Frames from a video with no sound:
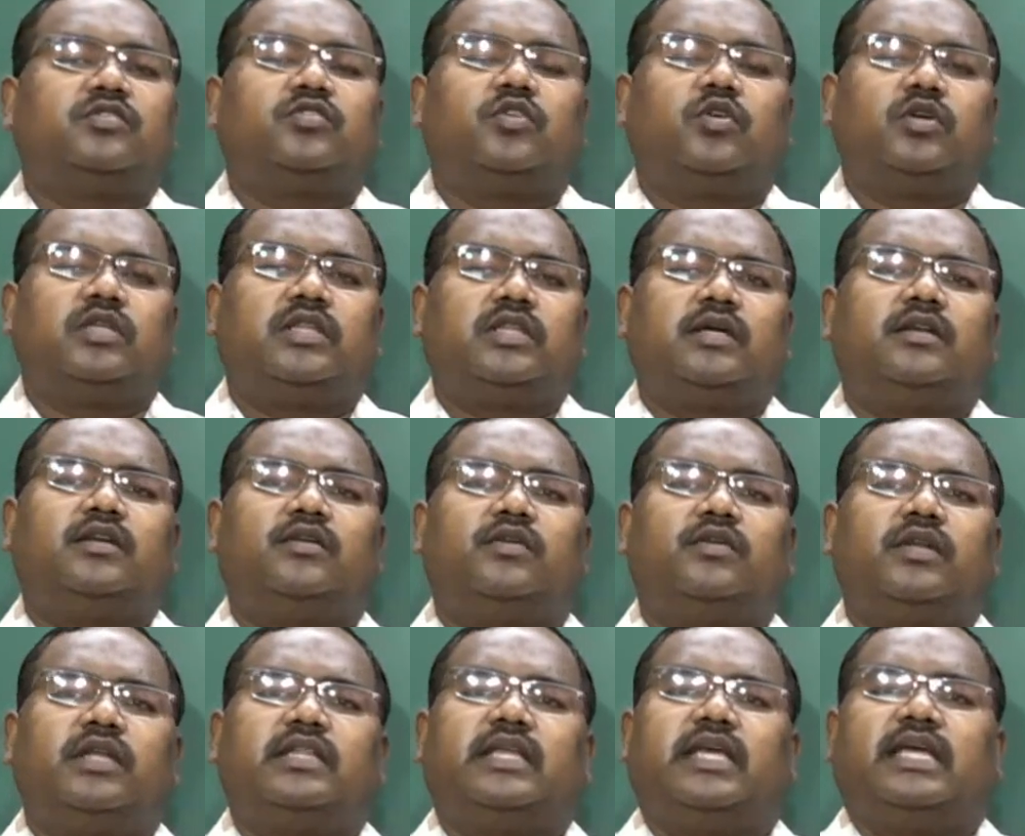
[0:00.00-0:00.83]
So
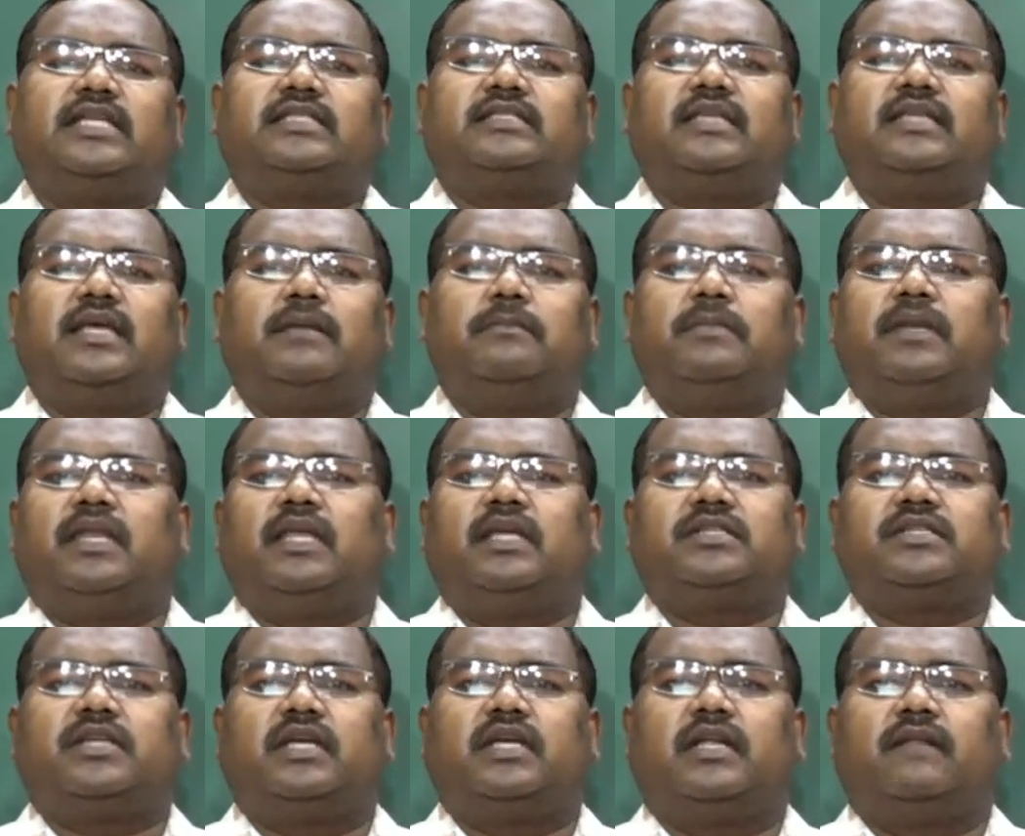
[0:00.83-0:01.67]
during the
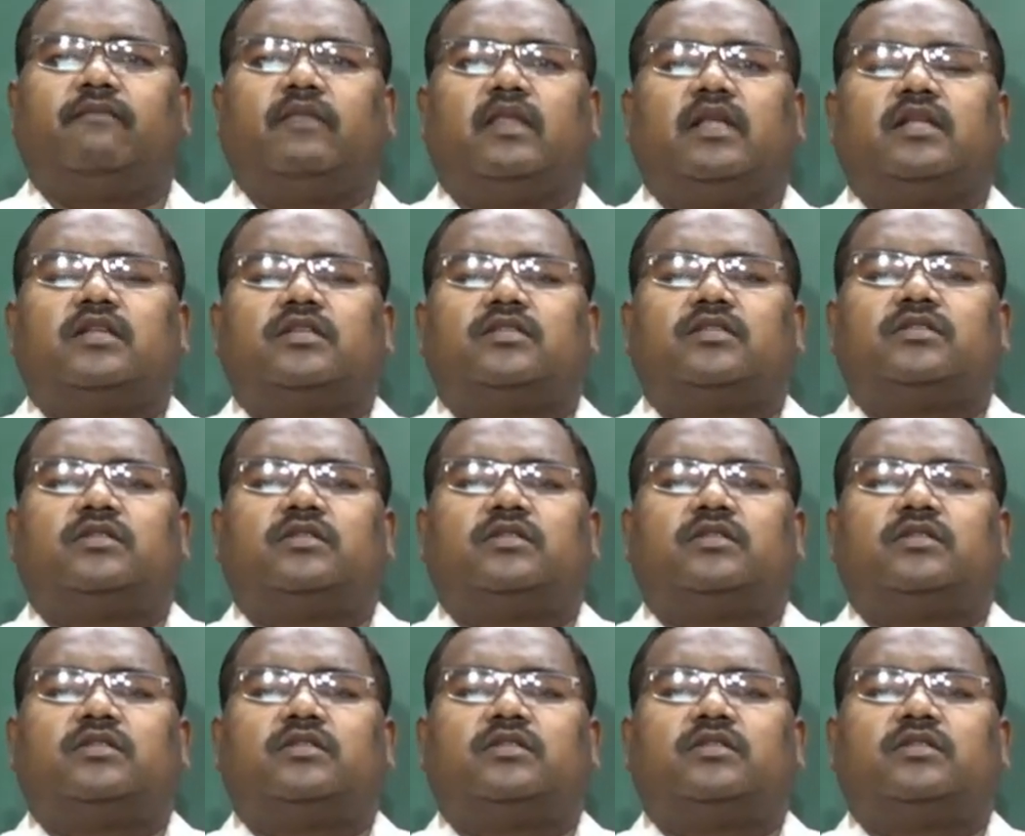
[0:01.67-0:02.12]
examination,